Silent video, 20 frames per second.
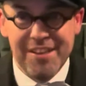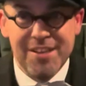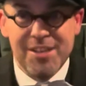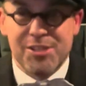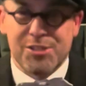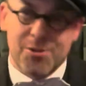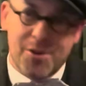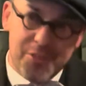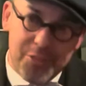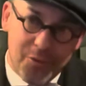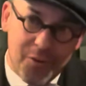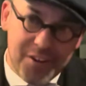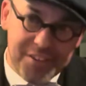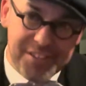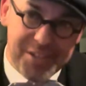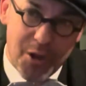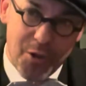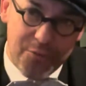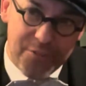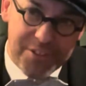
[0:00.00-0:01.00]
So I thought I'd
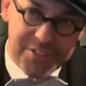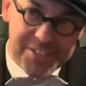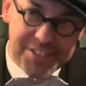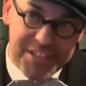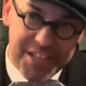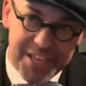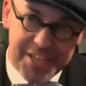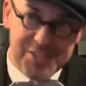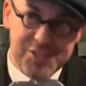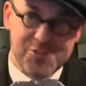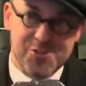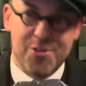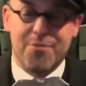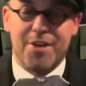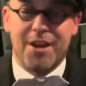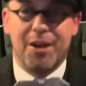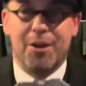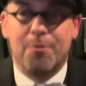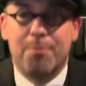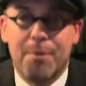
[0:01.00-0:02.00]
delve into the history of
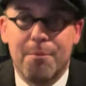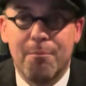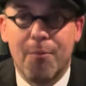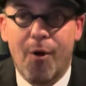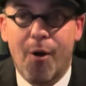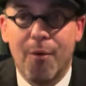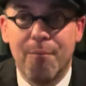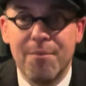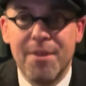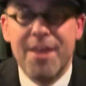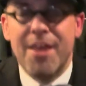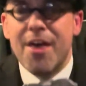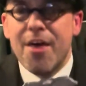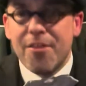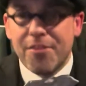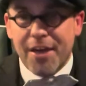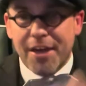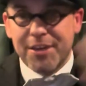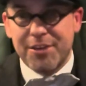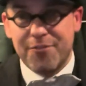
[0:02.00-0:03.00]
it a little bit more.
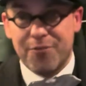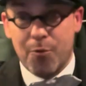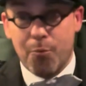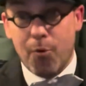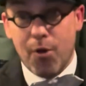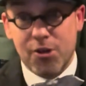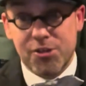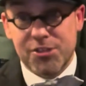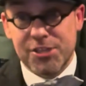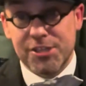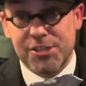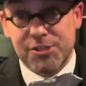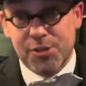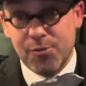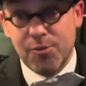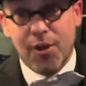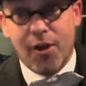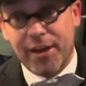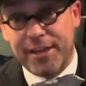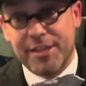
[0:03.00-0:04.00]
Thank you for watching. Do
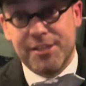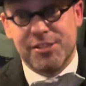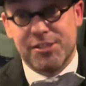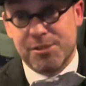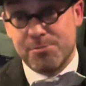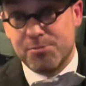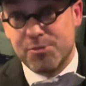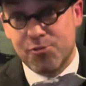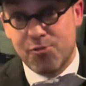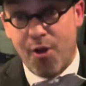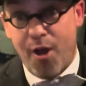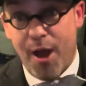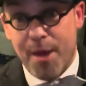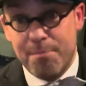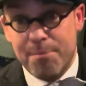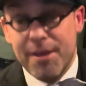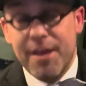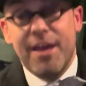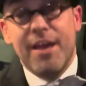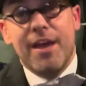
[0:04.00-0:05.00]
like and
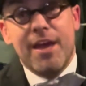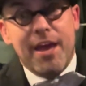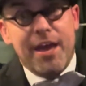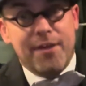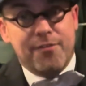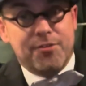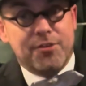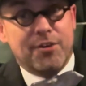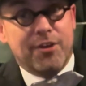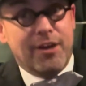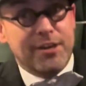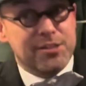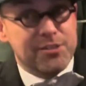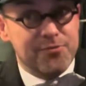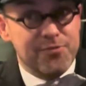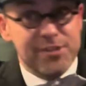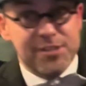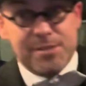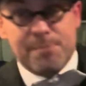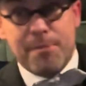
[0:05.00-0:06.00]
subscribe. If you'd like to
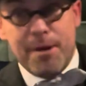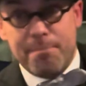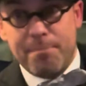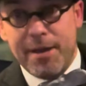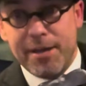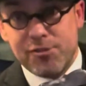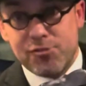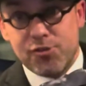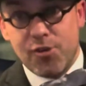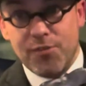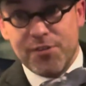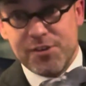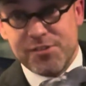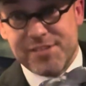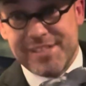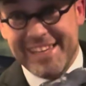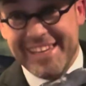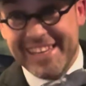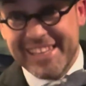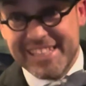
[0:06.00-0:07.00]
visit my Patreon, there
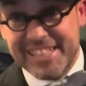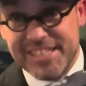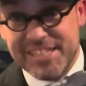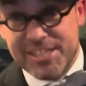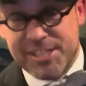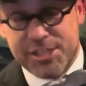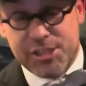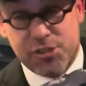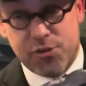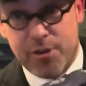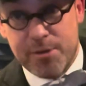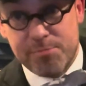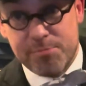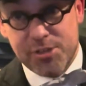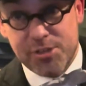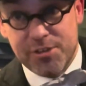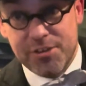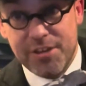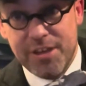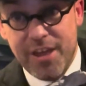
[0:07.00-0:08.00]
is a link in the
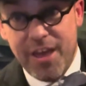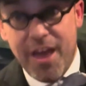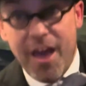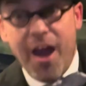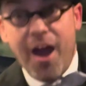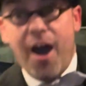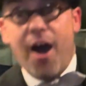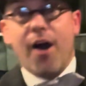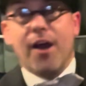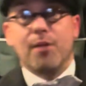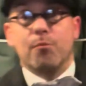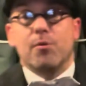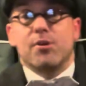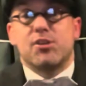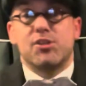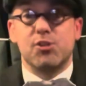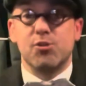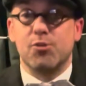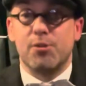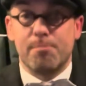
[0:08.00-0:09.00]
description. I
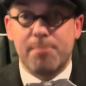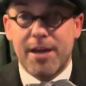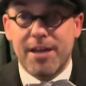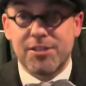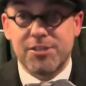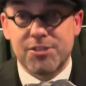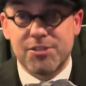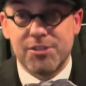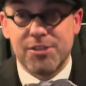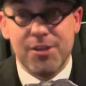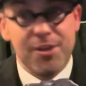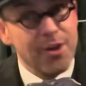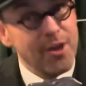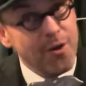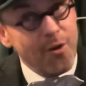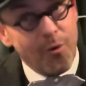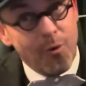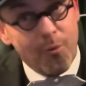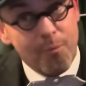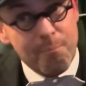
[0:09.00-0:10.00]
wish you the best,
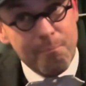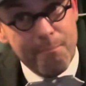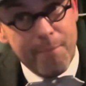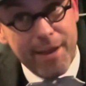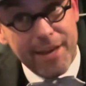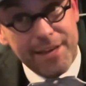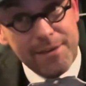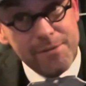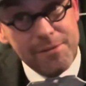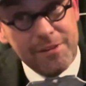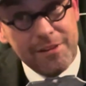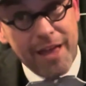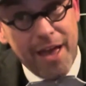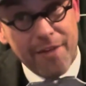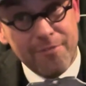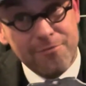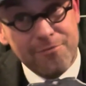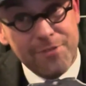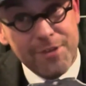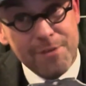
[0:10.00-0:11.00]
male
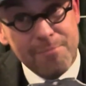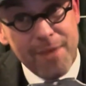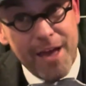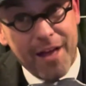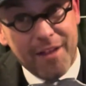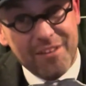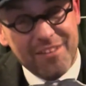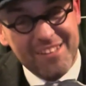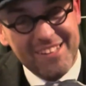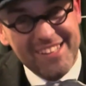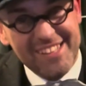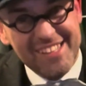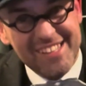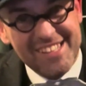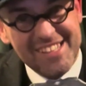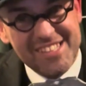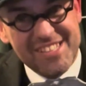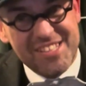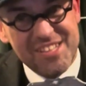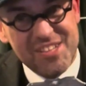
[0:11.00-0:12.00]
and female.
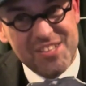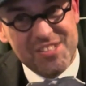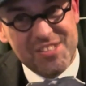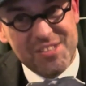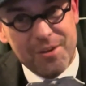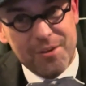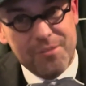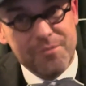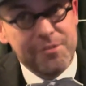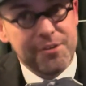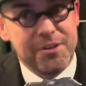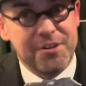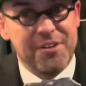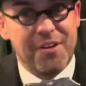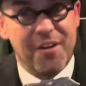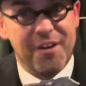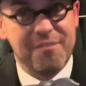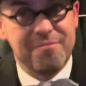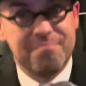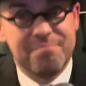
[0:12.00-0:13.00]
See you soon. Good night.